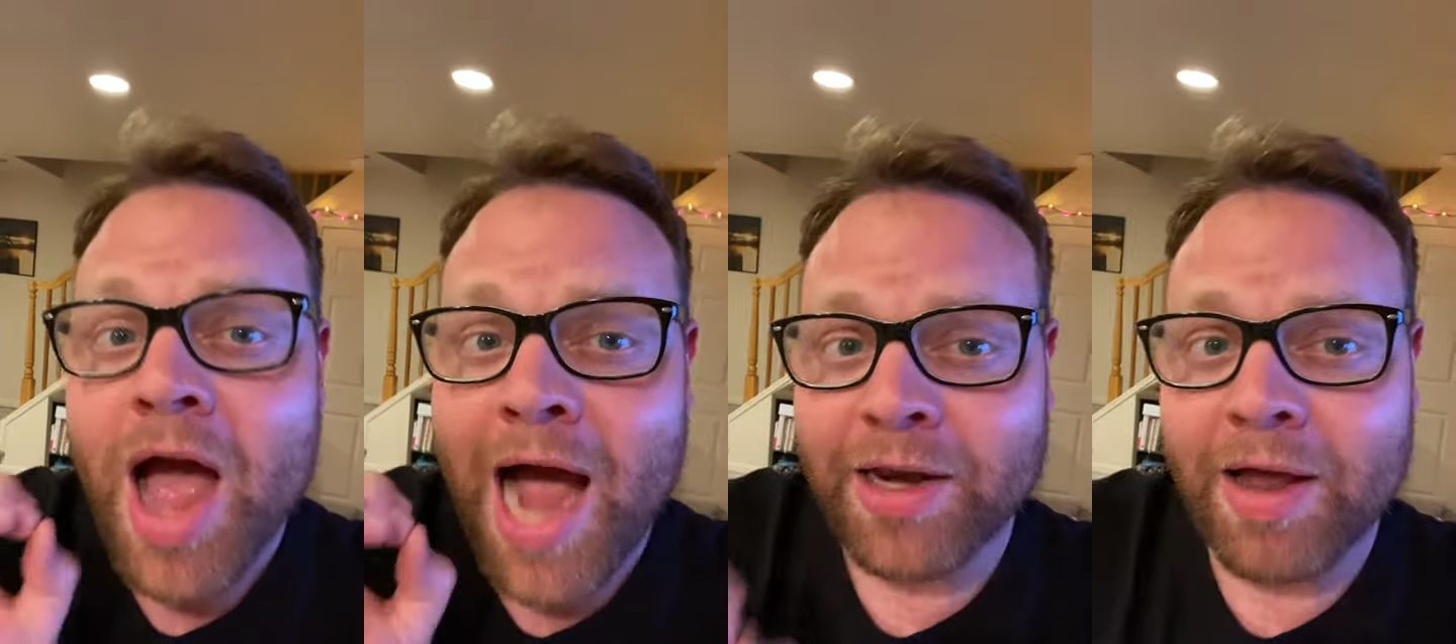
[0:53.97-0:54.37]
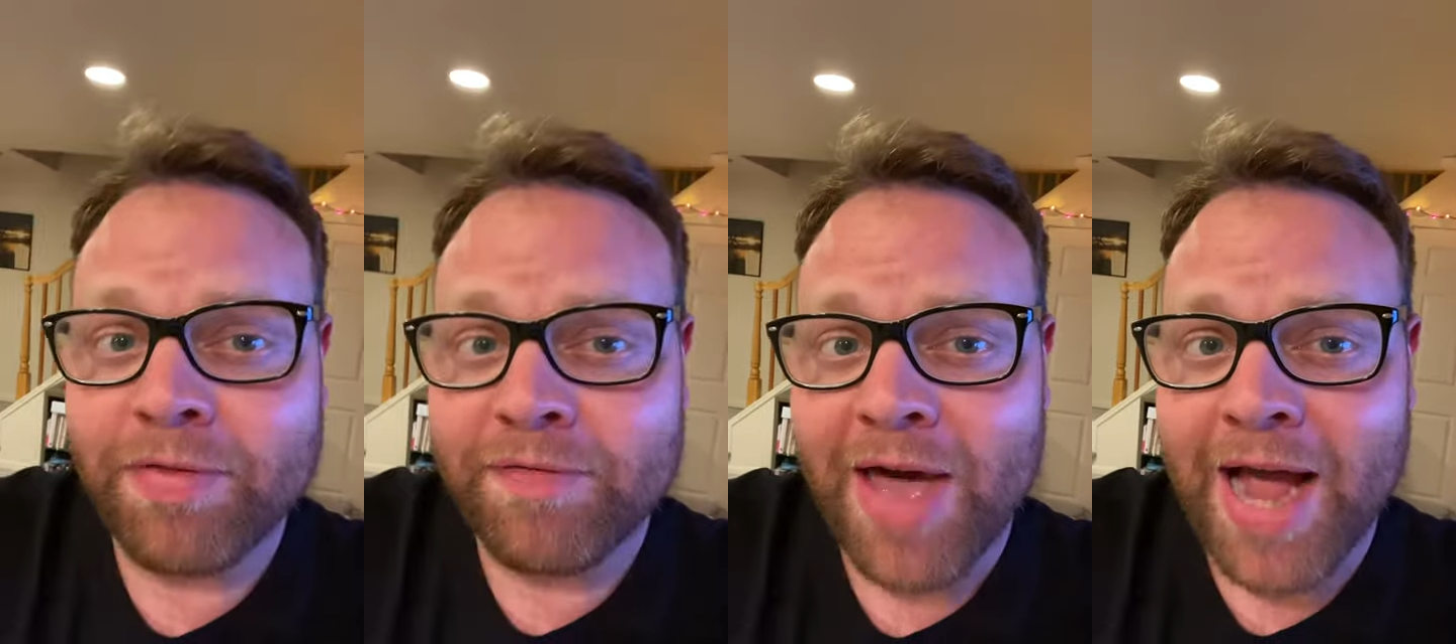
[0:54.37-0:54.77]
I love the
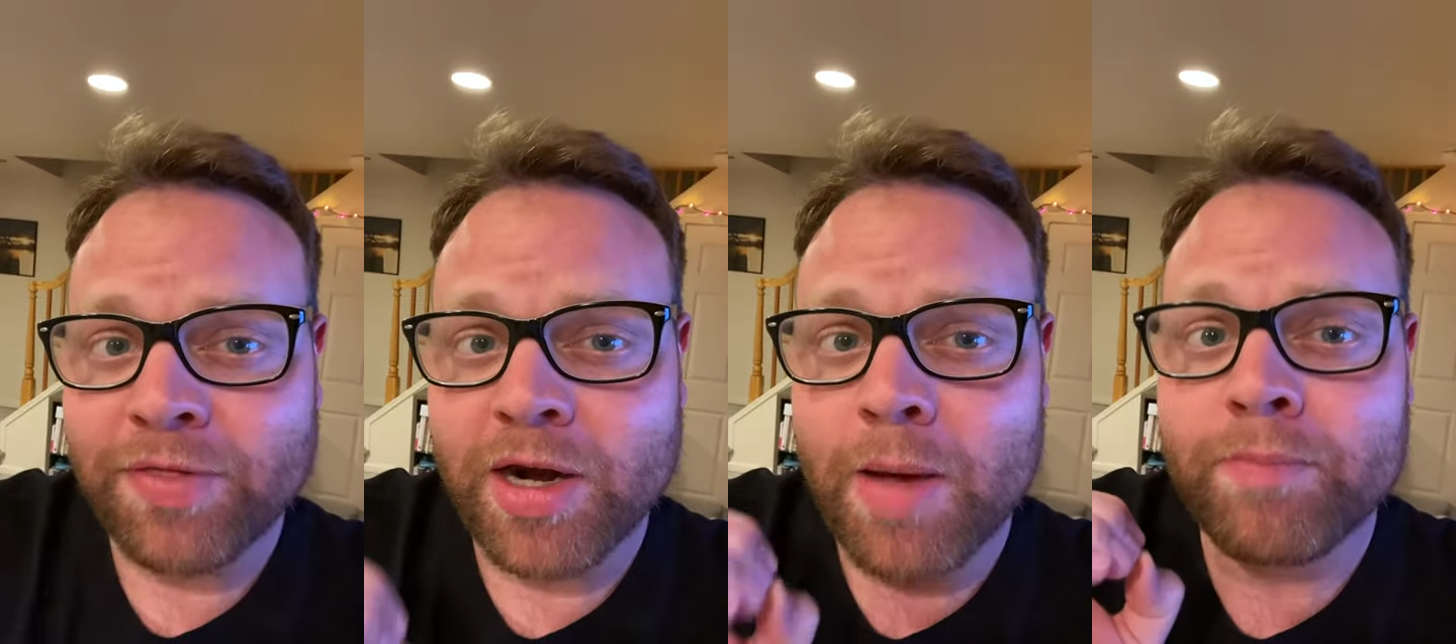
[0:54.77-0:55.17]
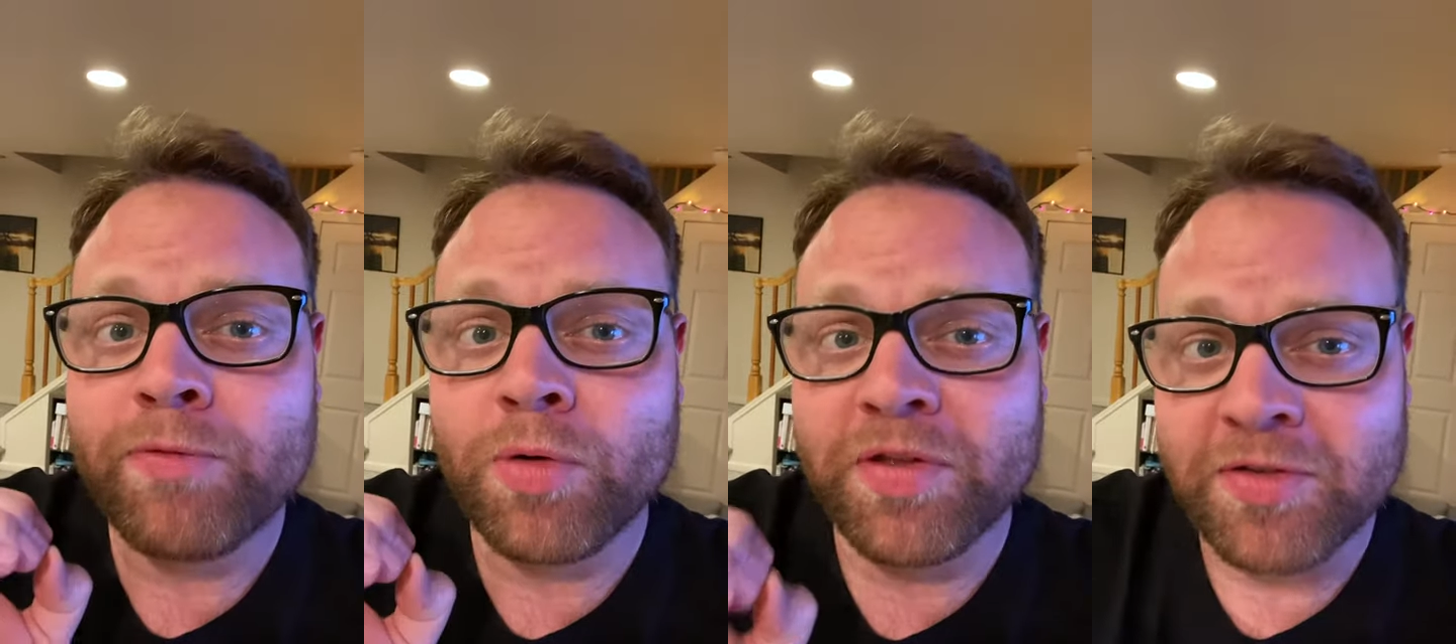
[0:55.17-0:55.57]
fact that I'm
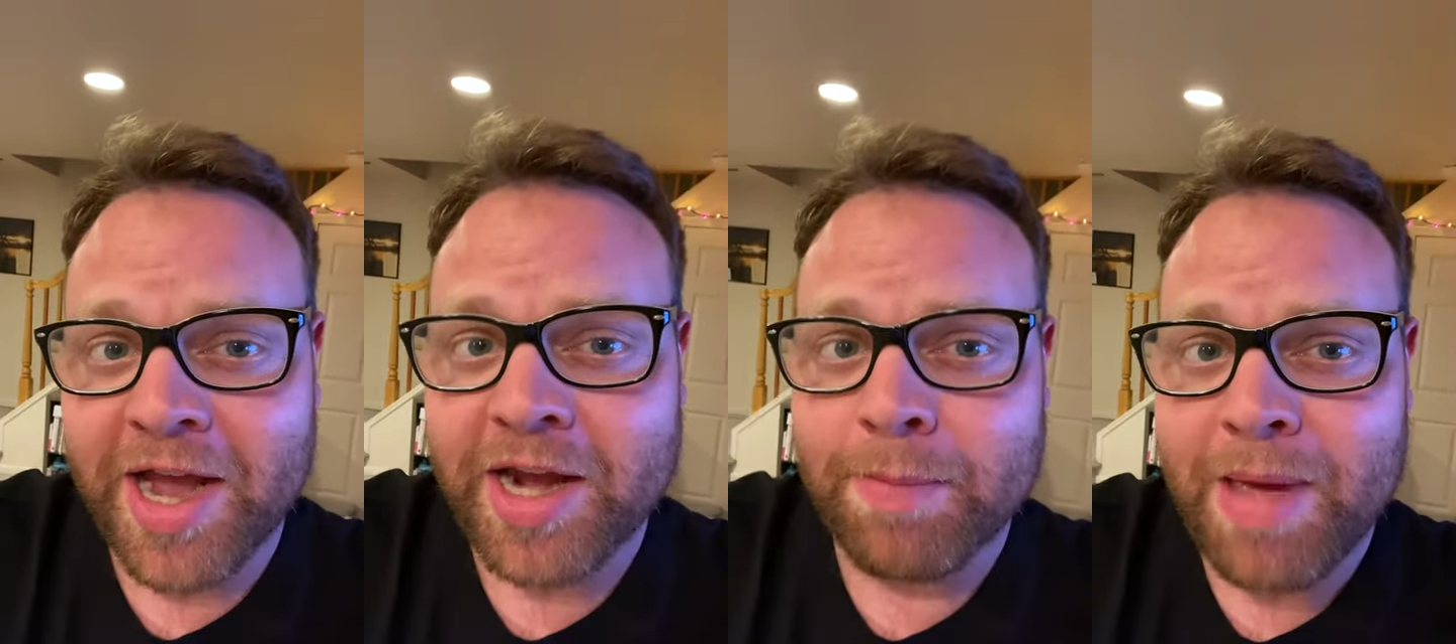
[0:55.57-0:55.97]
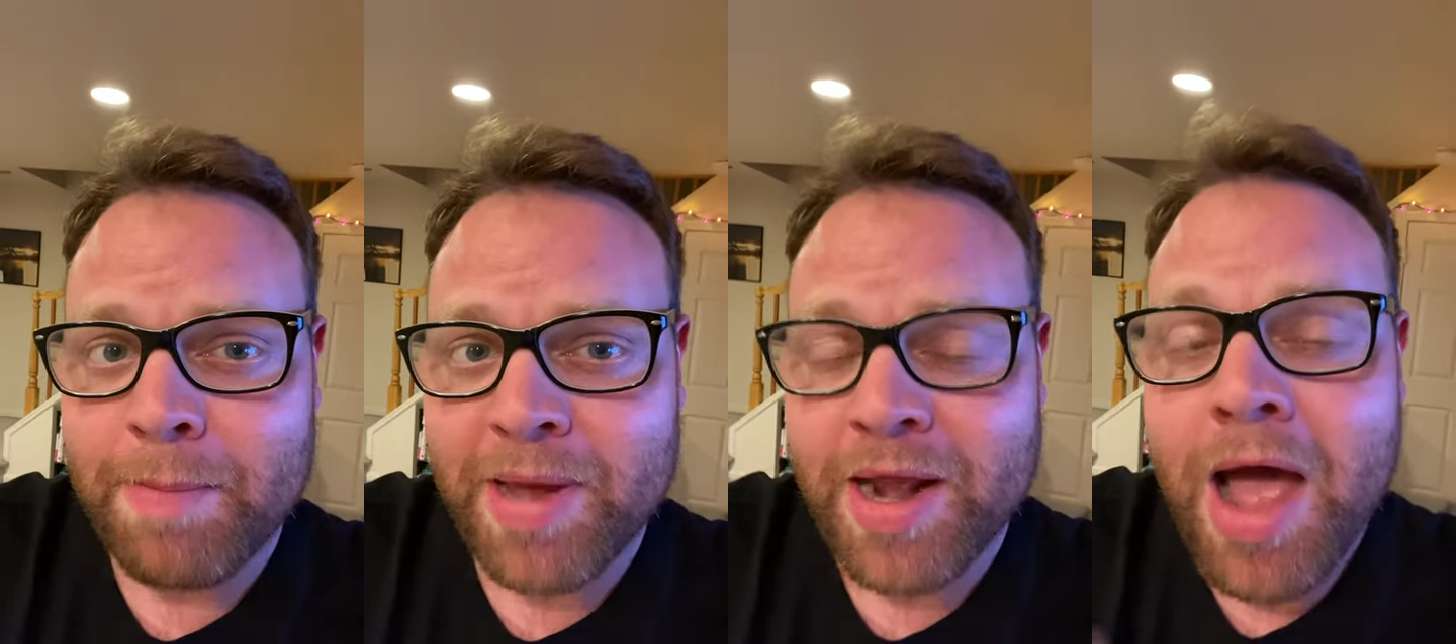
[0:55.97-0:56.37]
for the Second
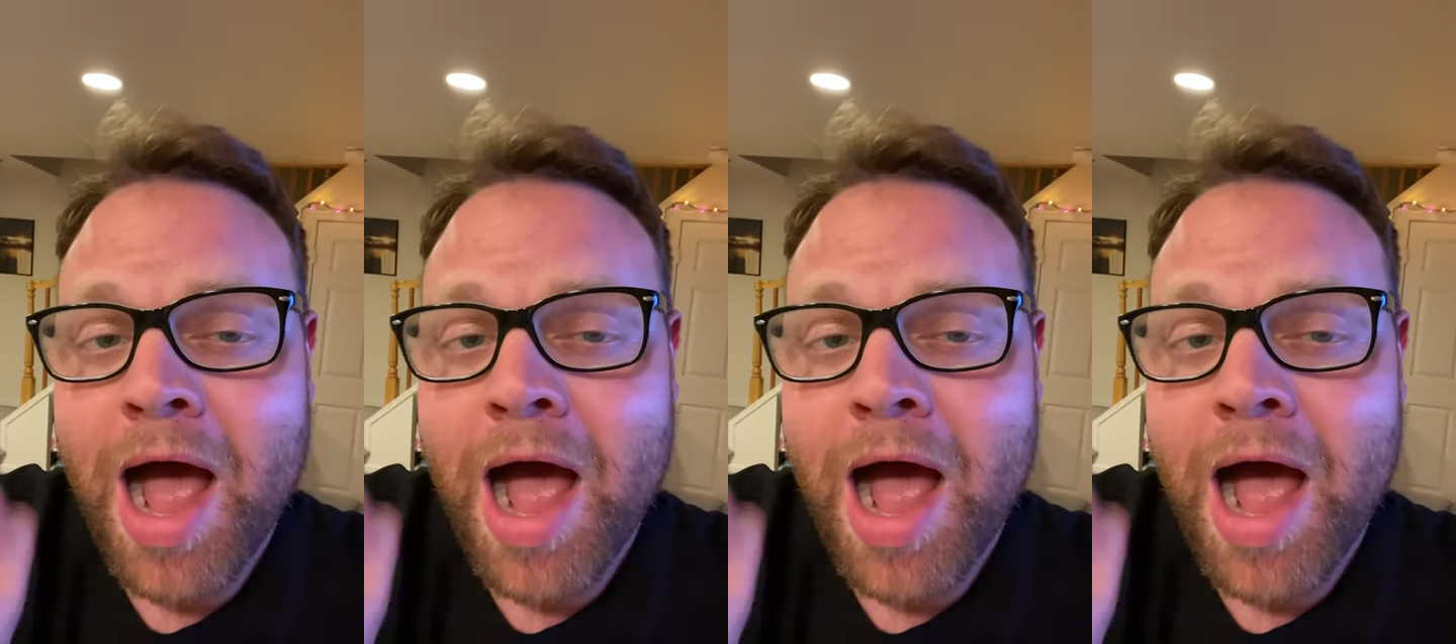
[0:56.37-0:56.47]
Amendment.